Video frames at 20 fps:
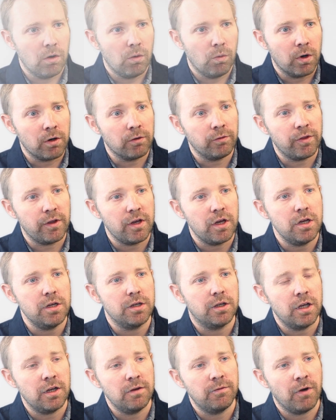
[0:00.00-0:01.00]
One of
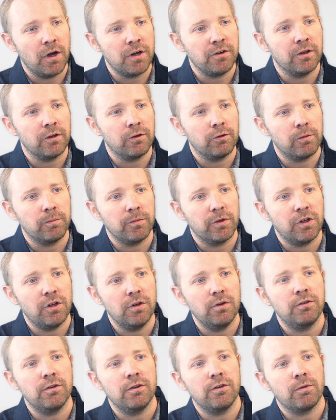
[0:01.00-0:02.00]
the key findings from the
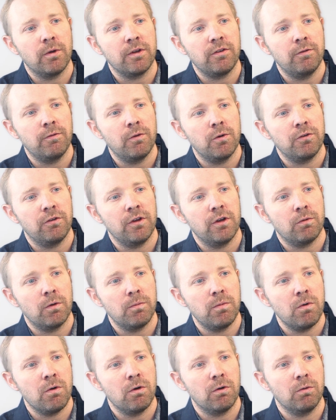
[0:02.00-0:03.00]
Q2 2014
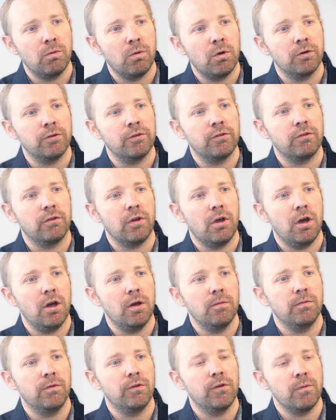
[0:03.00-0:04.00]
report was
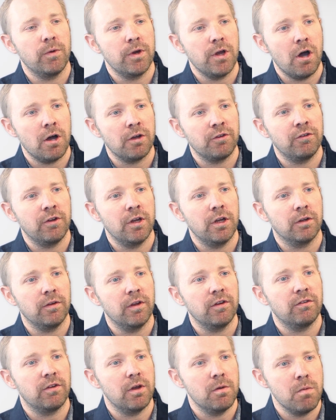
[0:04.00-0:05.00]
that we are
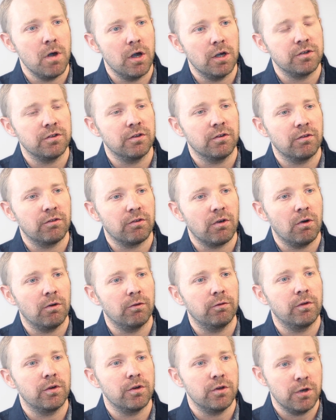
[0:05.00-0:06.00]
seeing this emergence
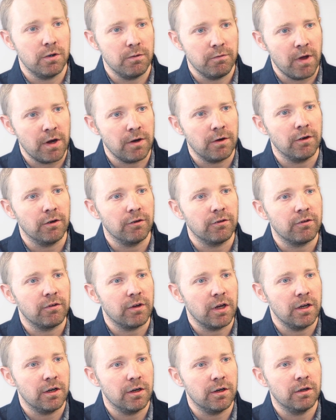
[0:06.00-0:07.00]
of new
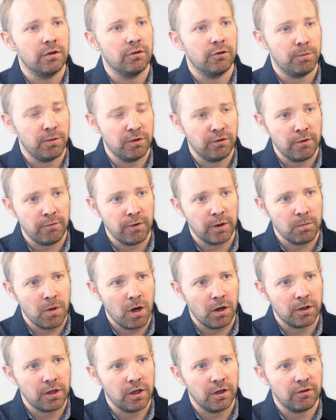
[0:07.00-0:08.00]
vendors in specific
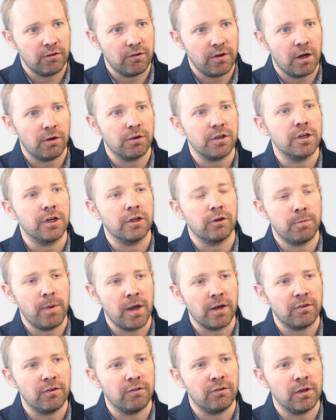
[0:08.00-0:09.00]
markets. Now, you'd
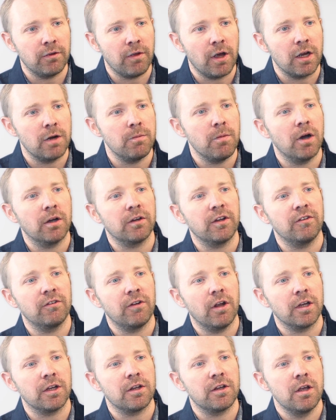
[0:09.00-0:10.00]
expect to see that in
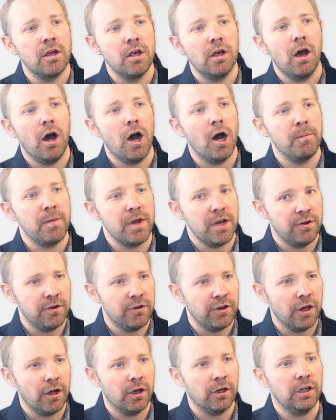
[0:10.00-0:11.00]
markets like
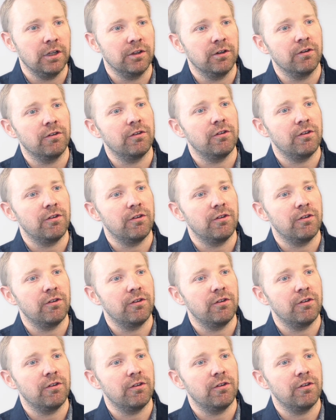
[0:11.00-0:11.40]
India and